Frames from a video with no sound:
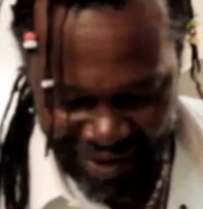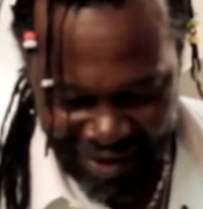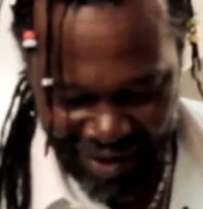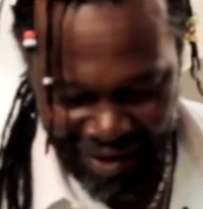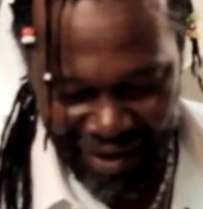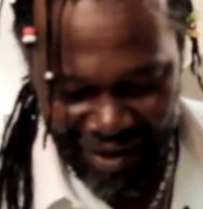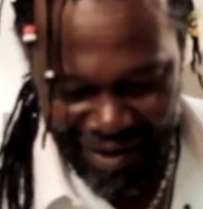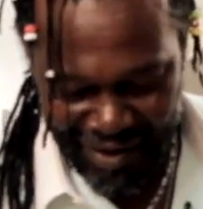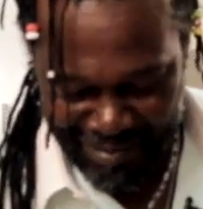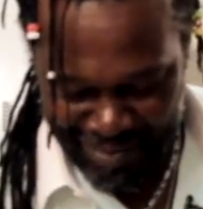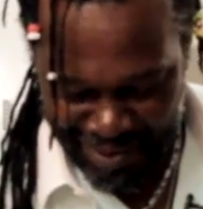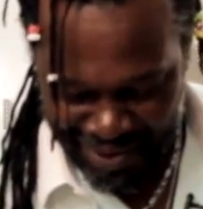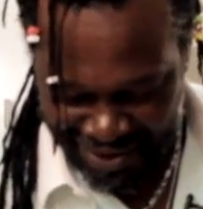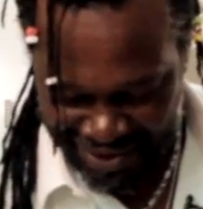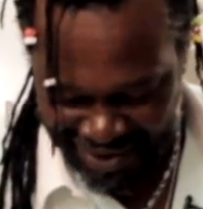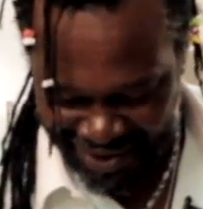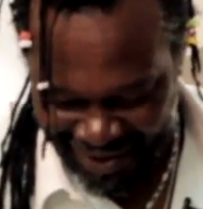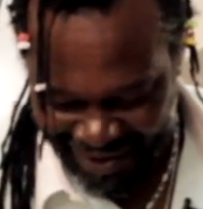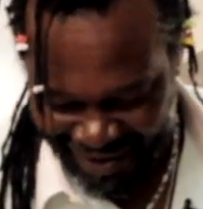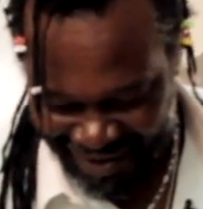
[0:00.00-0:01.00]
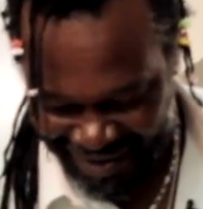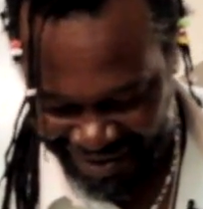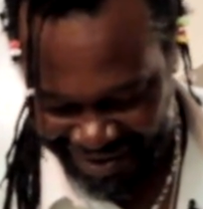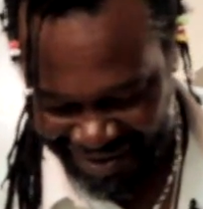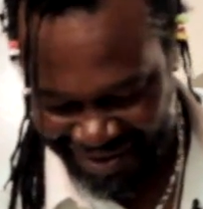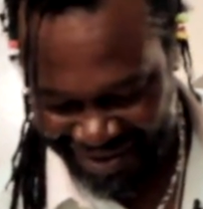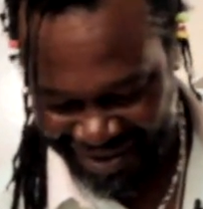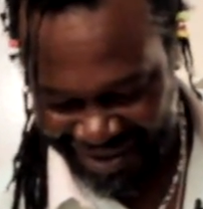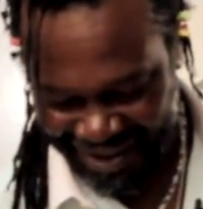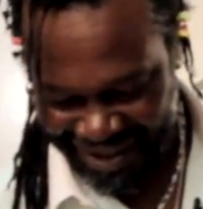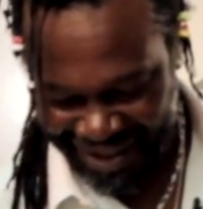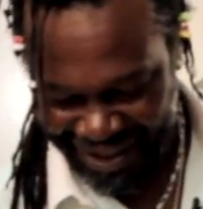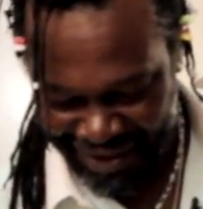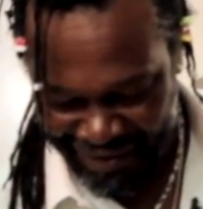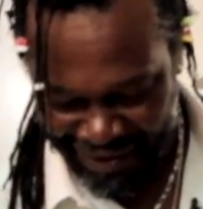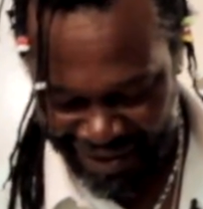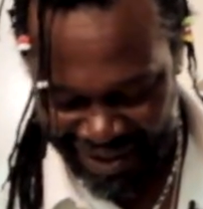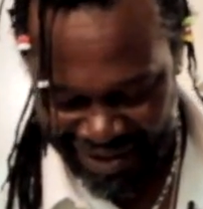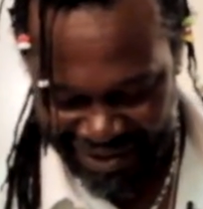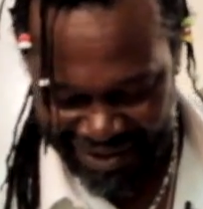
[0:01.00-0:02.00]
Lord of mercy.
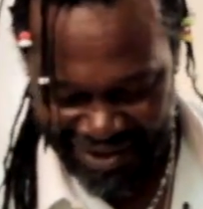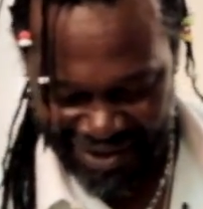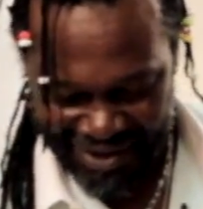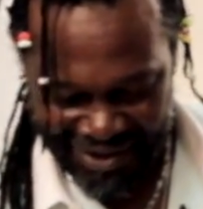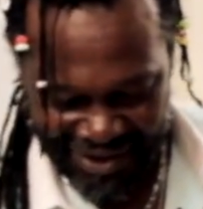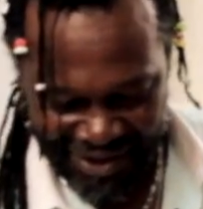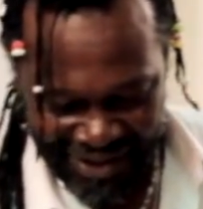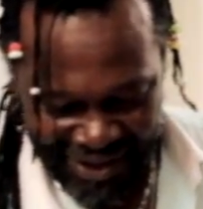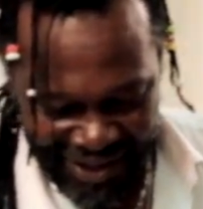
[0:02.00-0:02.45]
Here it is.